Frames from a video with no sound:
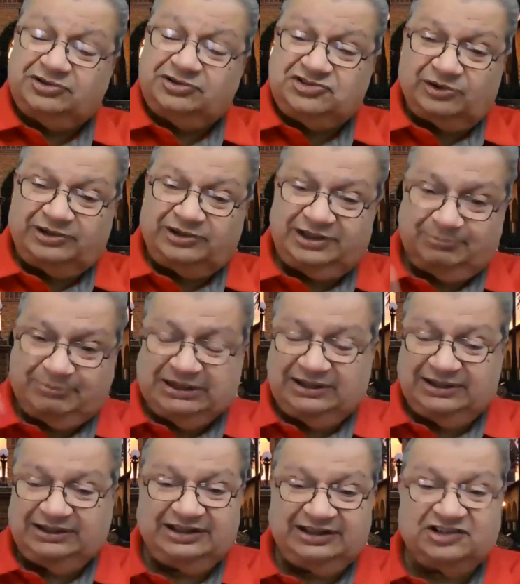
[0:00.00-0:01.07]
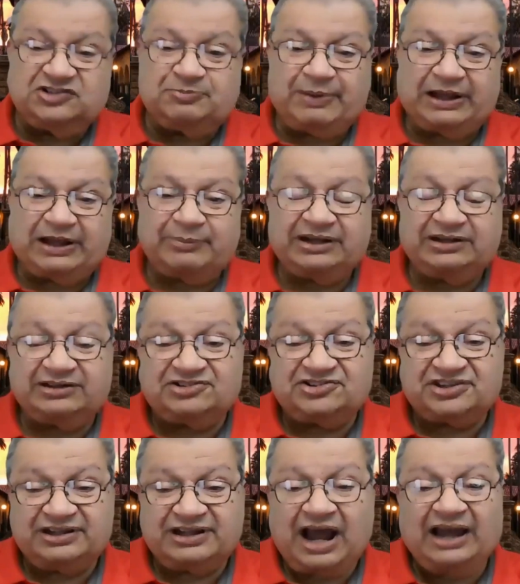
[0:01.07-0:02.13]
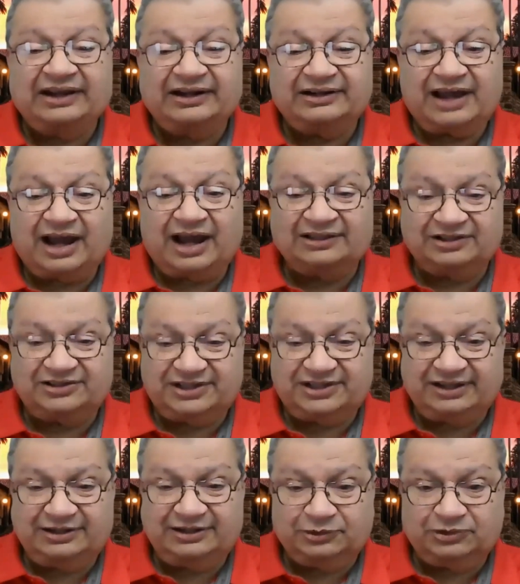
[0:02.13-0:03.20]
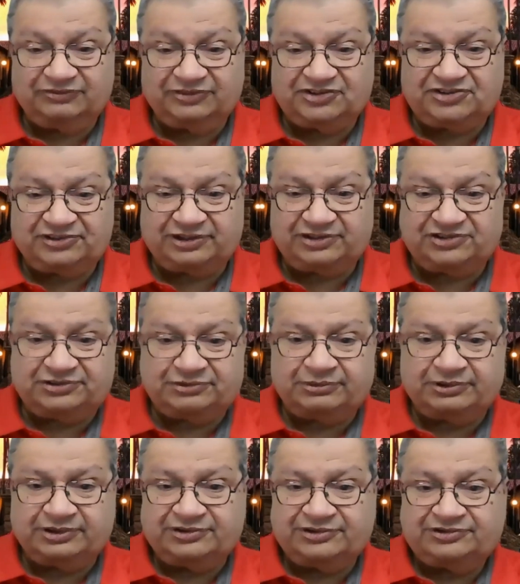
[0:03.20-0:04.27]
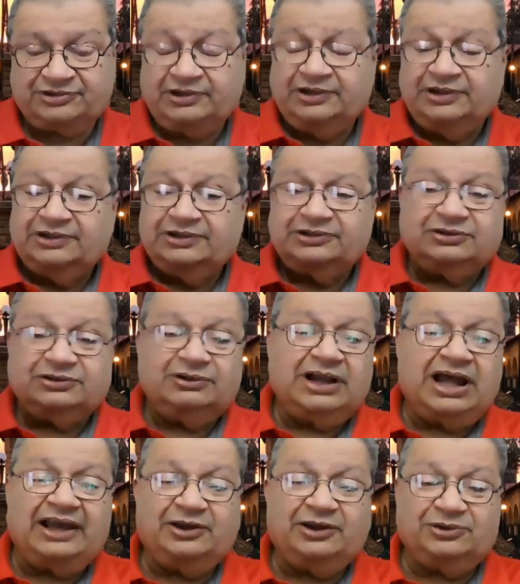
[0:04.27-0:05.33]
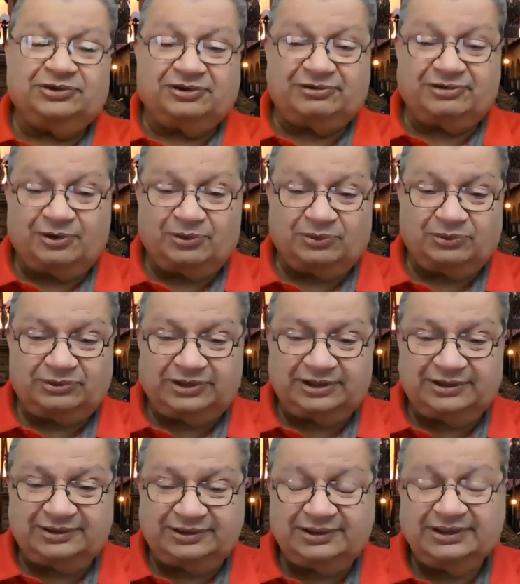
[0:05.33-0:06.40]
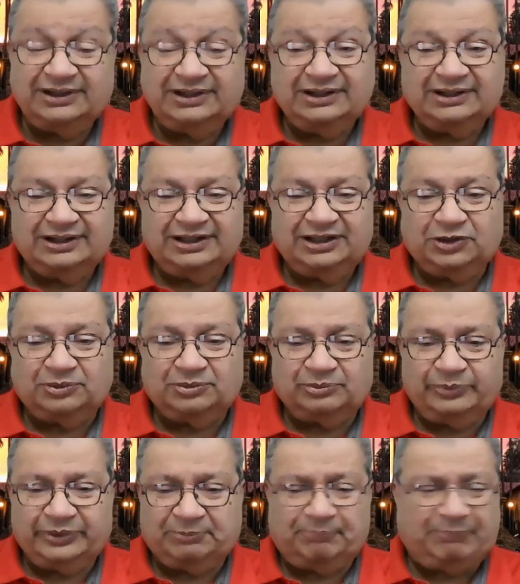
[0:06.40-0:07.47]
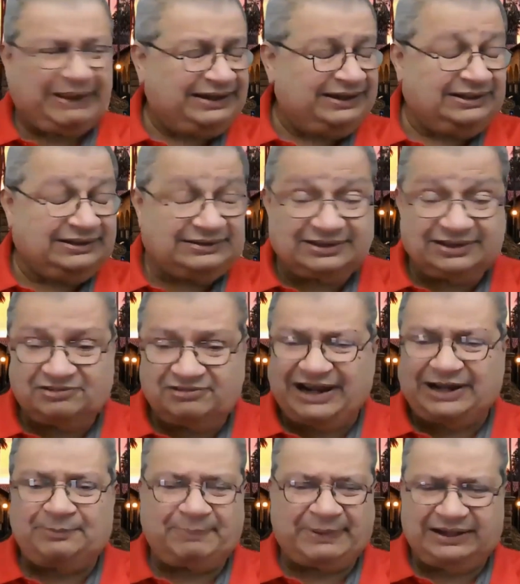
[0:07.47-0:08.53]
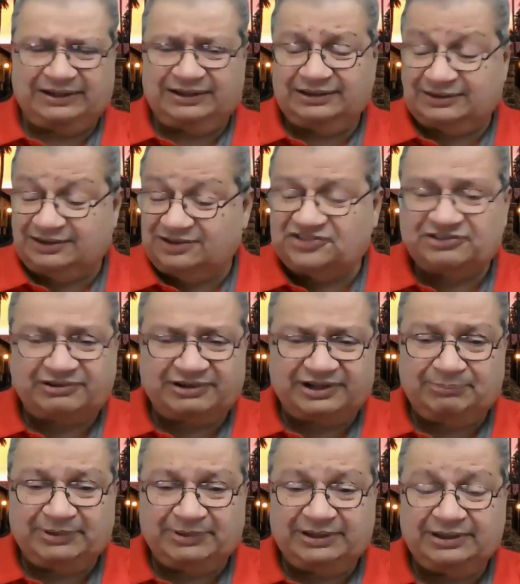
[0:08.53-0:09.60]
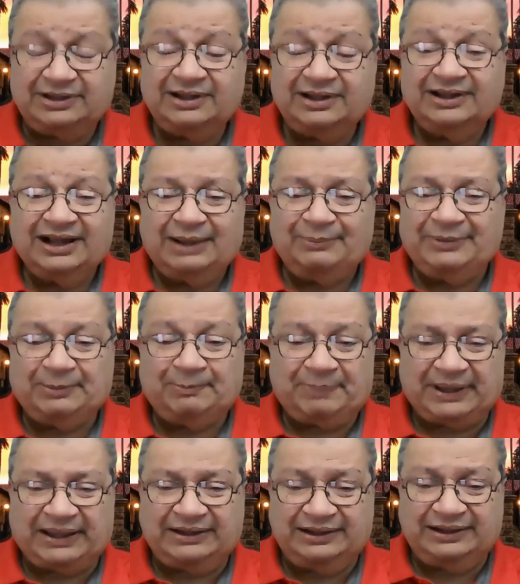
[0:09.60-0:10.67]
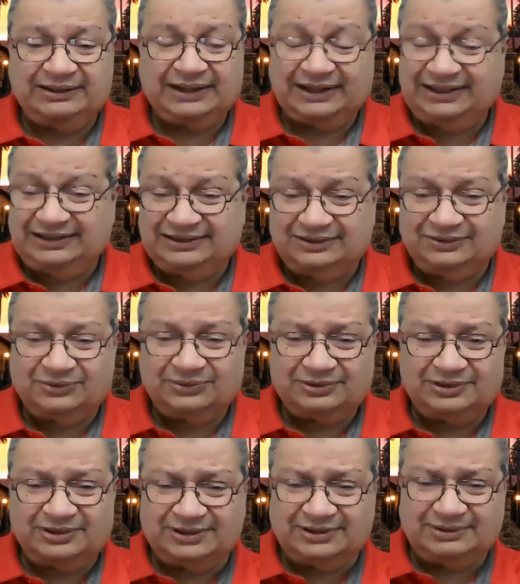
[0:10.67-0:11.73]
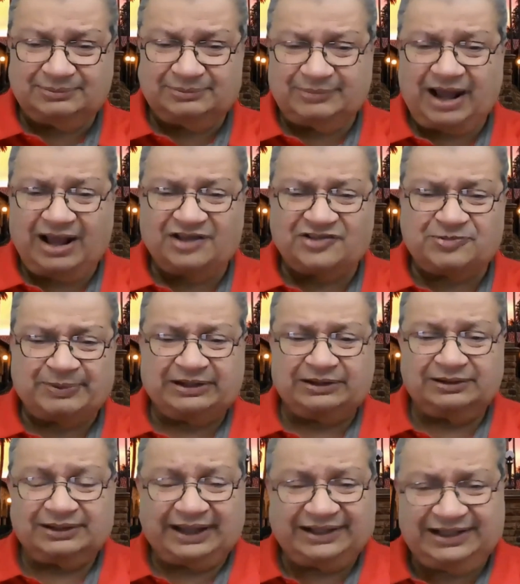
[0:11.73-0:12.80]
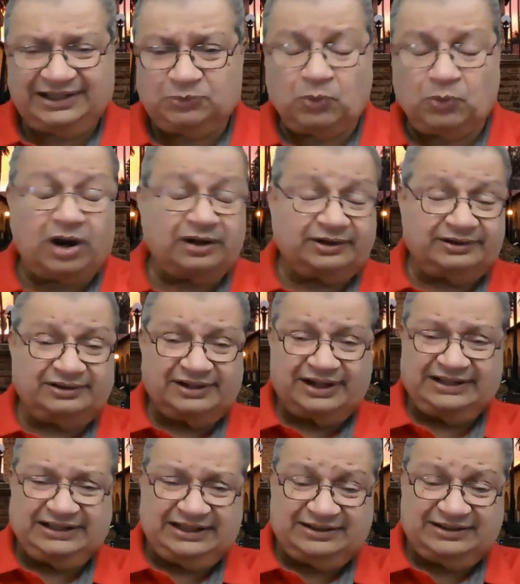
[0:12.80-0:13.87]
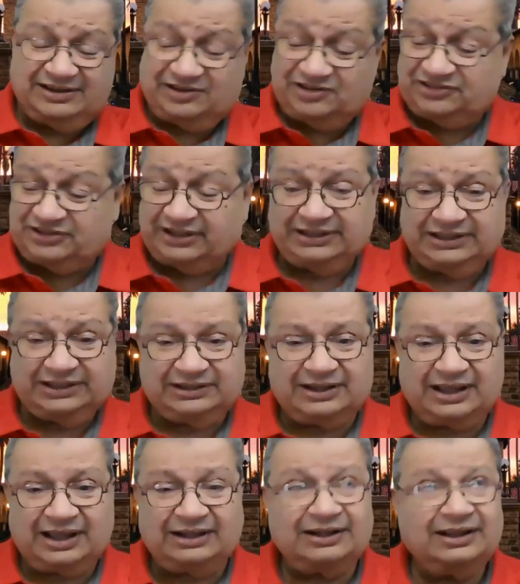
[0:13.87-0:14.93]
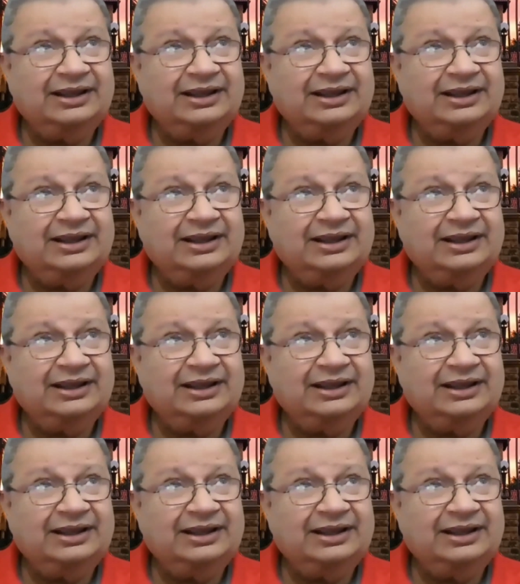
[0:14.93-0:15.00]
to the adjoining building, the experimenters had hired other Yale University students to lie on the road and, with paint and red paint and screaming, I'm in pain, I need to go to the hospital, I need water, I need this, I need that.